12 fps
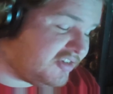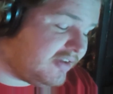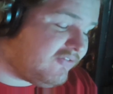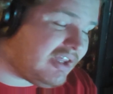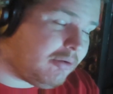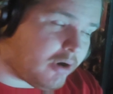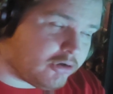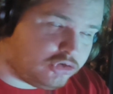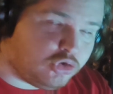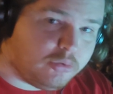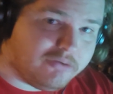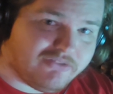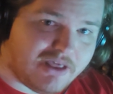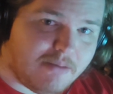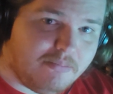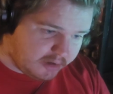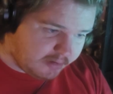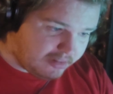if there are two of
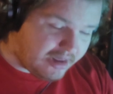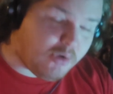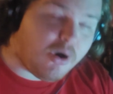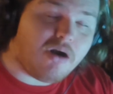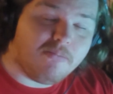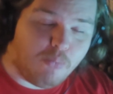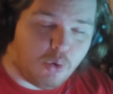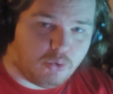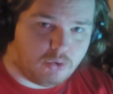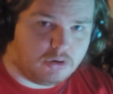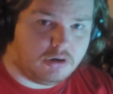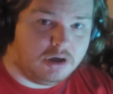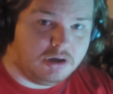them, there are more.